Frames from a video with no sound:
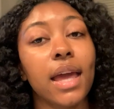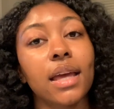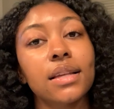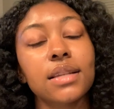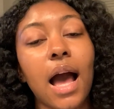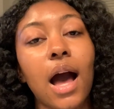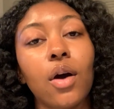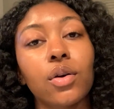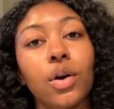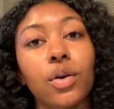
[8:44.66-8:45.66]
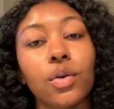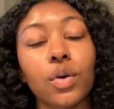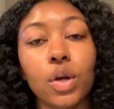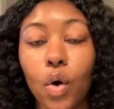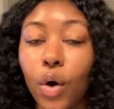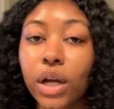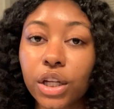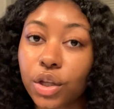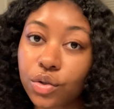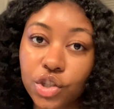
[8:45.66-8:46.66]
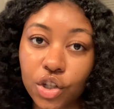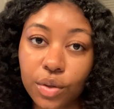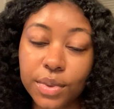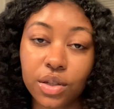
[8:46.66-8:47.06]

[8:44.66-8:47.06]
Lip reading: is I'll go on YouTube